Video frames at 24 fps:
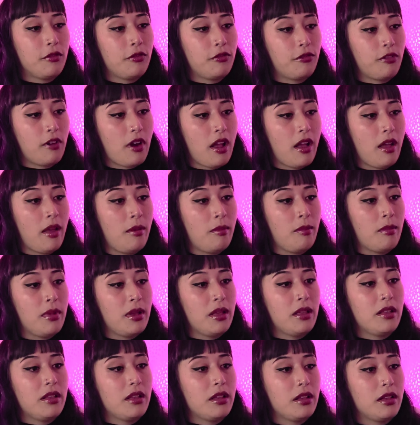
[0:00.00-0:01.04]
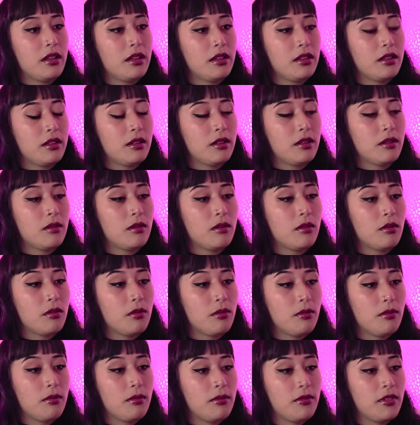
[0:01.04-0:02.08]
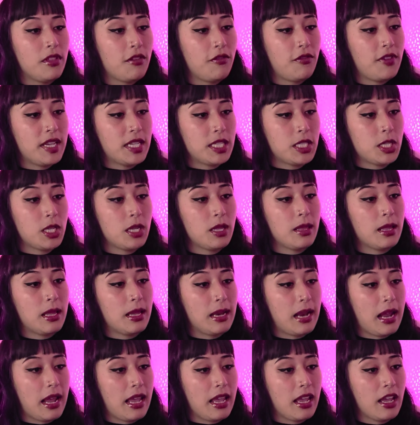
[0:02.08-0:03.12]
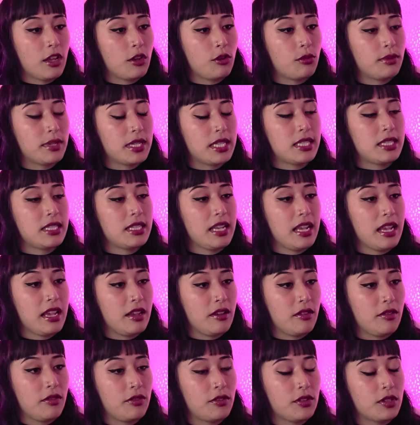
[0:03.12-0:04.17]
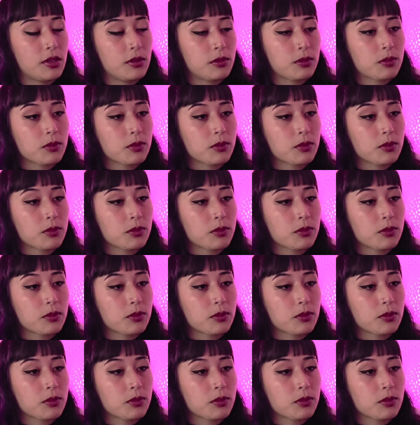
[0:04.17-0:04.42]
from the vision that I had received.